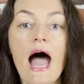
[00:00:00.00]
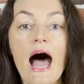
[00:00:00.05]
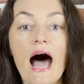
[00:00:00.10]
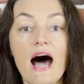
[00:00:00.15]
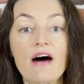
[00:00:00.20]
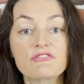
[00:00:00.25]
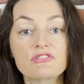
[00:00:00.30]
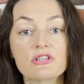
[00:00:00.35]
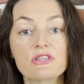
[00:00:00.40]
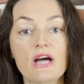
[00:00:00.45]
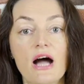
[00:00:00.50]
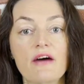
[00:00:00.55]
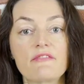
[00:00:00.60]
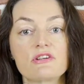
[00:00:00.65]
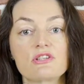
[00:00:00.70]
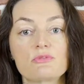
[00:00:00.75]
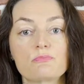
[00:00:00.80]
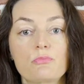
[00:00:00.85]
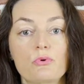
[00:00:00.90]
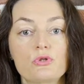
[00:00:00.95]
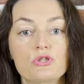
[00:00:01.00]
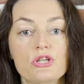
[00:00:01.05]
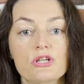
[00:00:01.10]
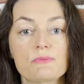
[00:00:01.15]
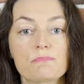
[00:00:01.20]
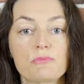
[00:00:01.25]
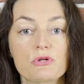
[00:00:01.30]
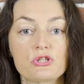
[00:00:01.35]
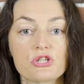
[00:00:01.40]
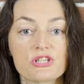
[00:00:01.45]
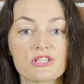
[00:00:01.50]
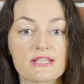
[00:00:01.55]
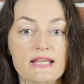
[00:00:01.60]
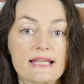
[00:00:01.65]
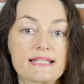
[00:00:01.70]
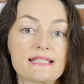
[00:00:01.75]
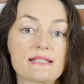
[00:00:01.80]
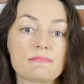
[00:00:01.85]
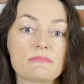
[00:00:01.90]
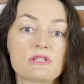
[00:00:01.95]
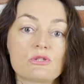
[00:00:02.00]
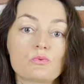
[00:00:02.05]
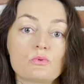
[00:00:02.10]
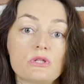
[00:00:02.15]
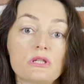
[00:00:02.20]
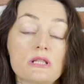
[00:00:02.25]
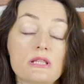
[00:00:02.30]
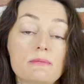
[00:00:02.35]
After the harvest, purchase sentiment will